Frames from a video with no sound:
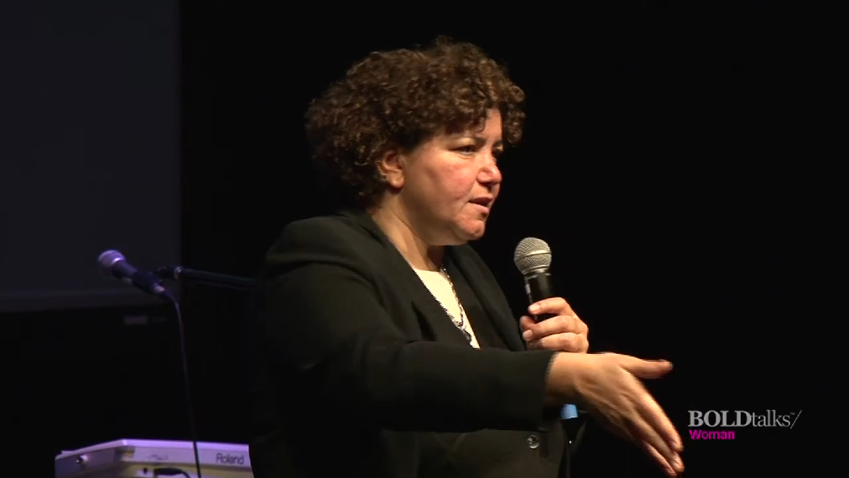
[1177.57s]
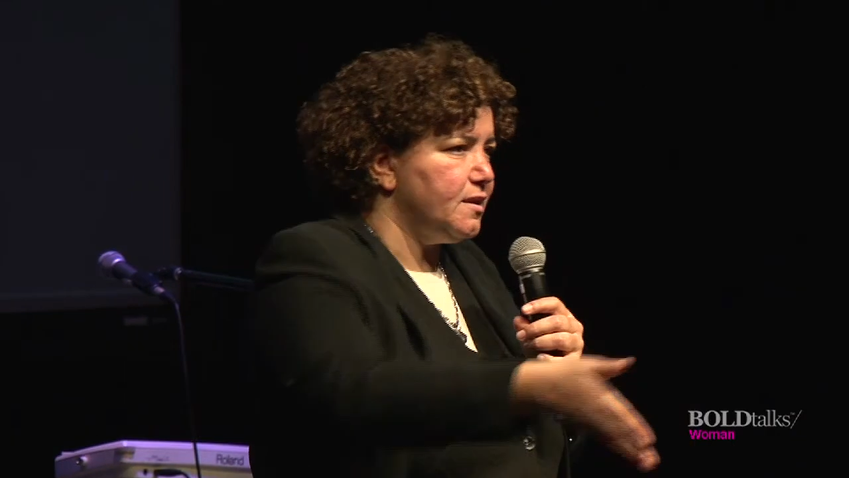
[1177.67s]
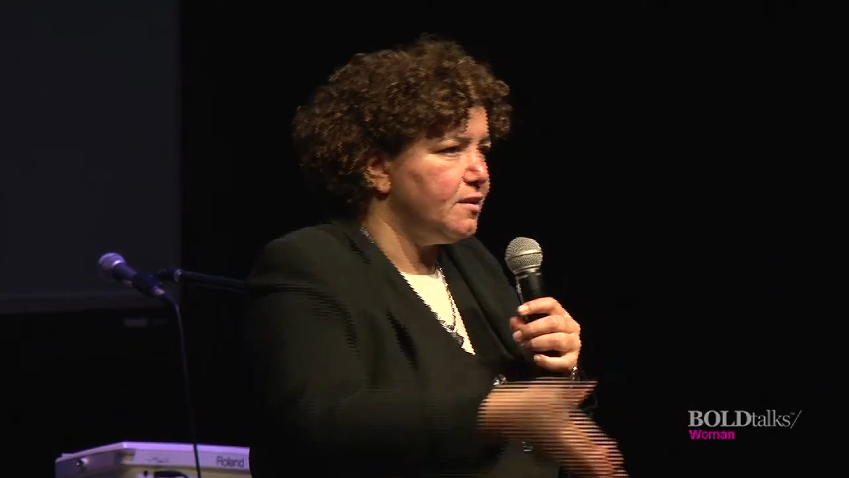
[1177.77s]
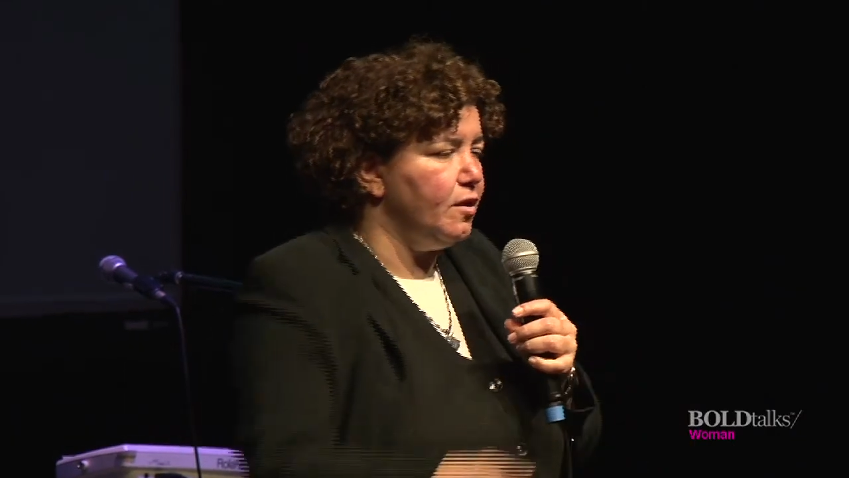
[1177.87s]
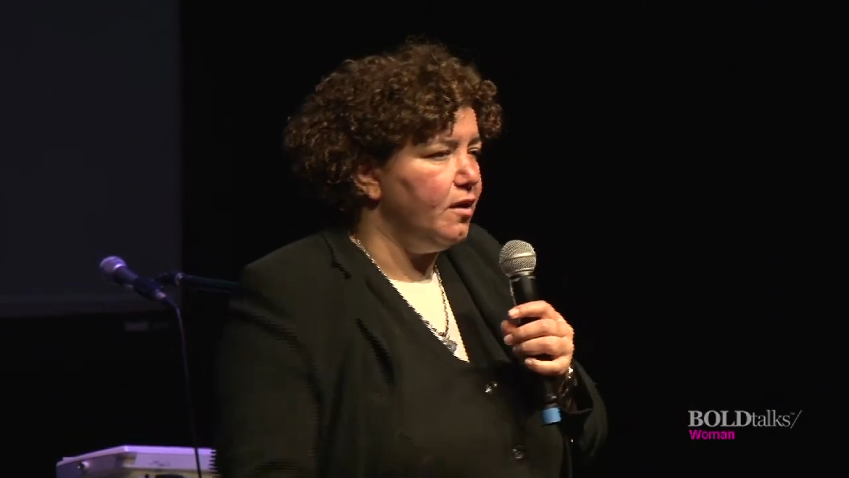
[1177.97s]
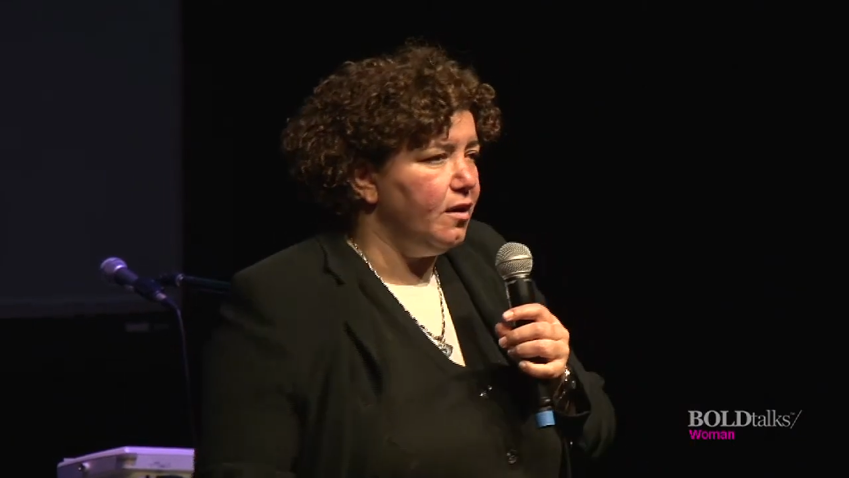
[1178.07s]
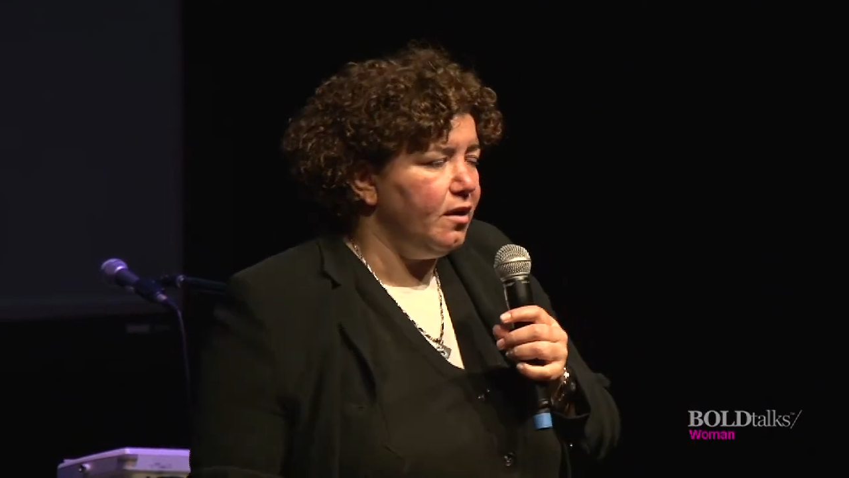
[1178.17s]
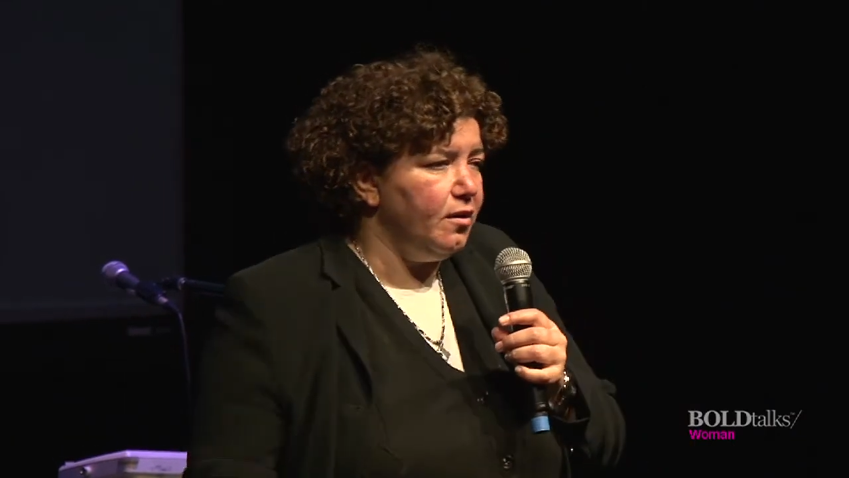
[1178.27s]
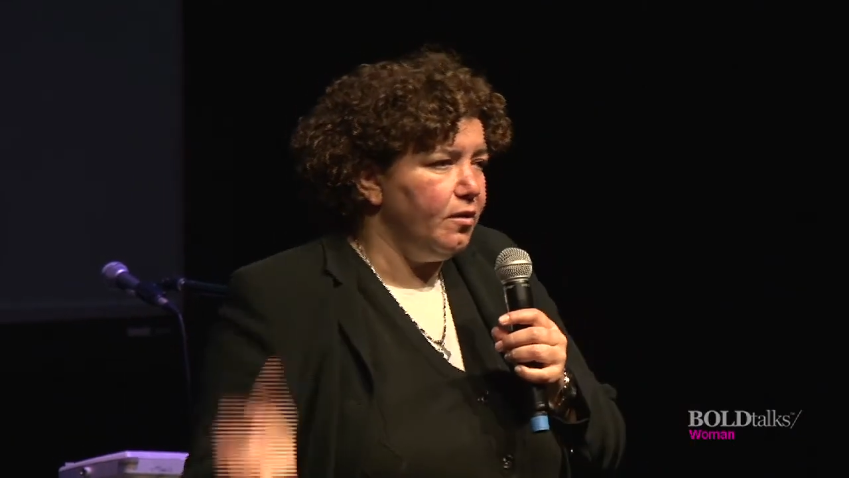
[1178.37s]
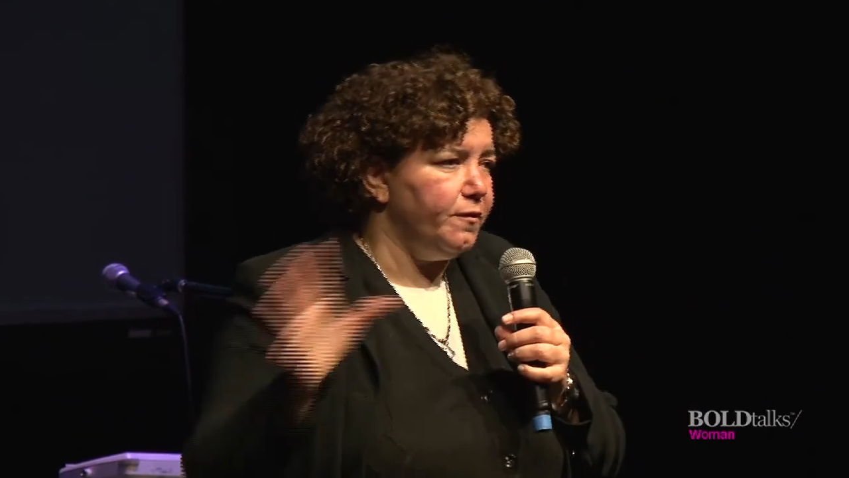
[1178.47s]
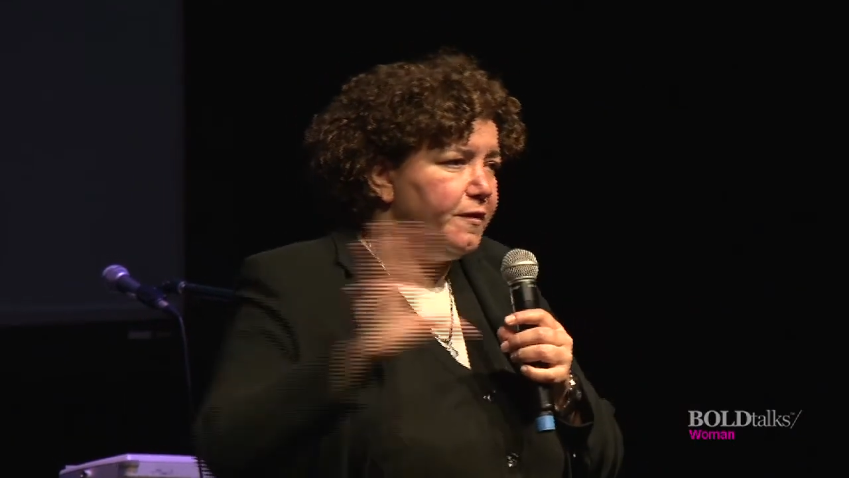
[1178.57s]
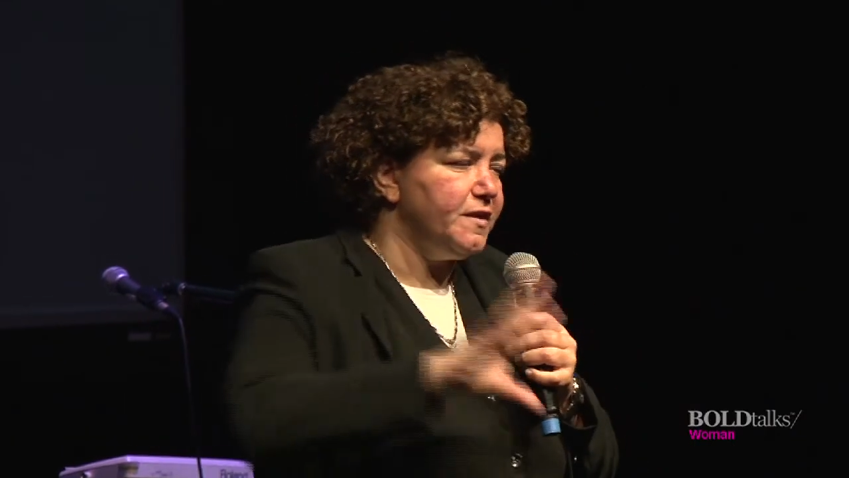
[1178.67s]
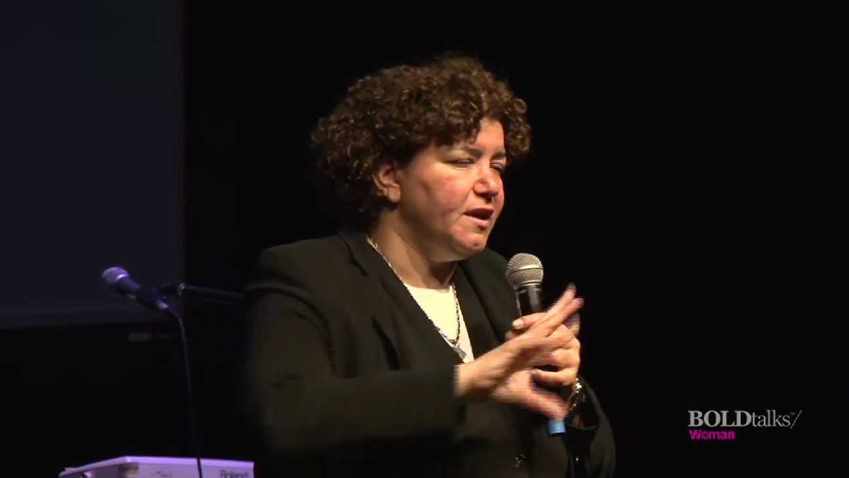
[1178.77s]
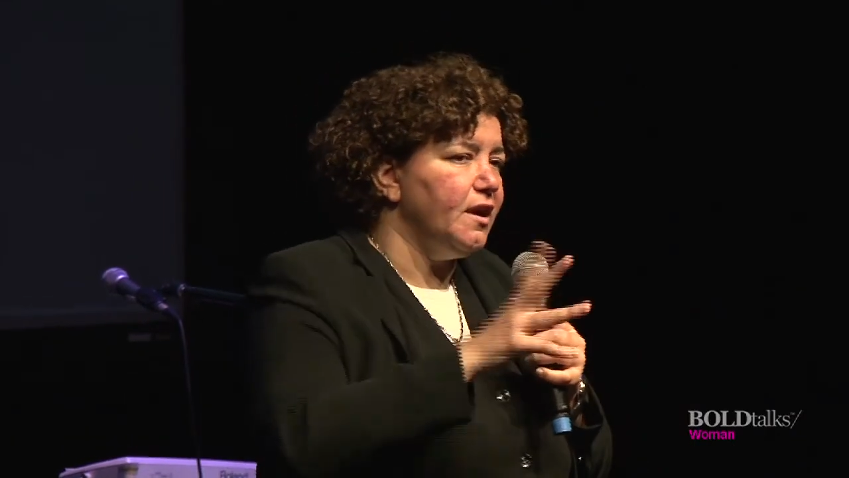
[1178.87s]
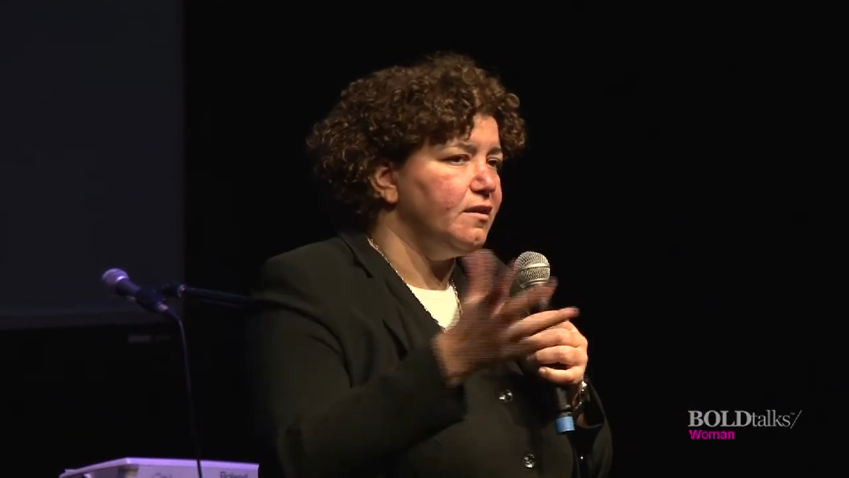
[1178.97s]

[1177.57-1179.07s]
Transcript: It's 1,500, uh,